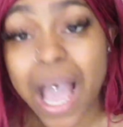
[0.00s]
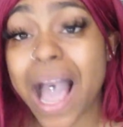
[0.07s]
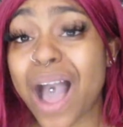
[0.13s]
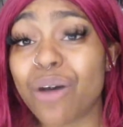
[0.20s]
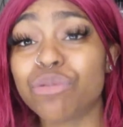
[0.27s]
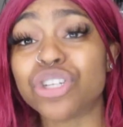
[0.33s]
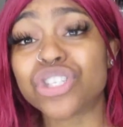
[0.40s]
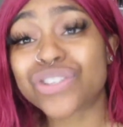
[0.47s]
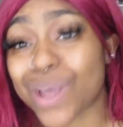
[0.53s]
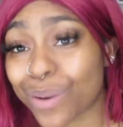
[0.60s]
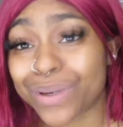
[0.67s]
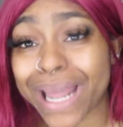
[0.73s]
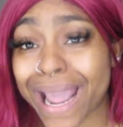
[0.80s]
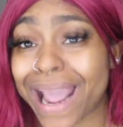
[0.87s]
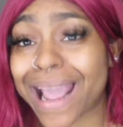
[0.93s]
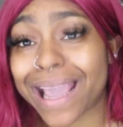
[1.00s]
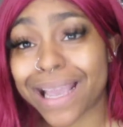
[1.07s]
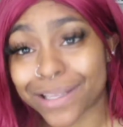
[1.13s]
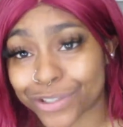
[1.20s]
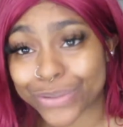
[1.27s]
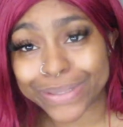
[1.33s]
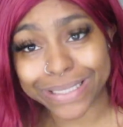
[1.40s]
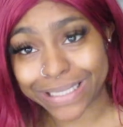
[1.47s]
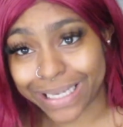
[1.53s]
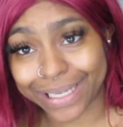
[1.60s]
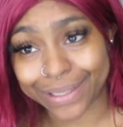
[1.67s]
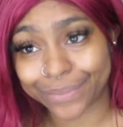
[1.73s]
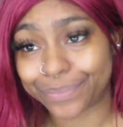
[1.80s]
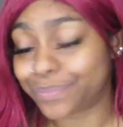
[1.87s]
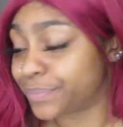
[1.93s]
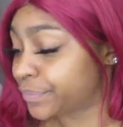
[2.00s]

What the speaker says: I was so dang interested